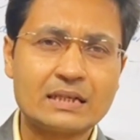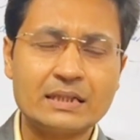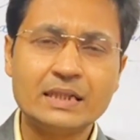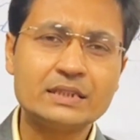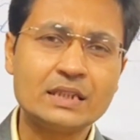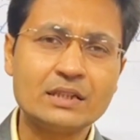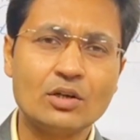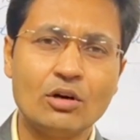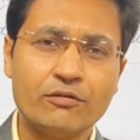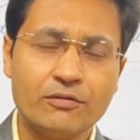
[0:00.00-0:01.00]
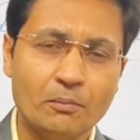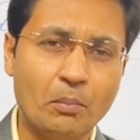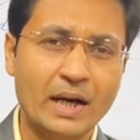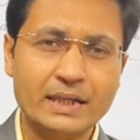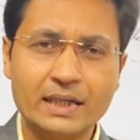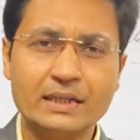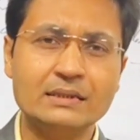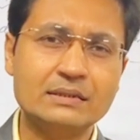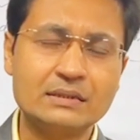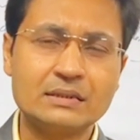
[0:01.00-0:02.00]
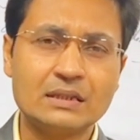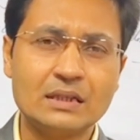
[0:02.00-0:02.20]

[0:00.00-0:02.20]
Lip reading: creation of binaries.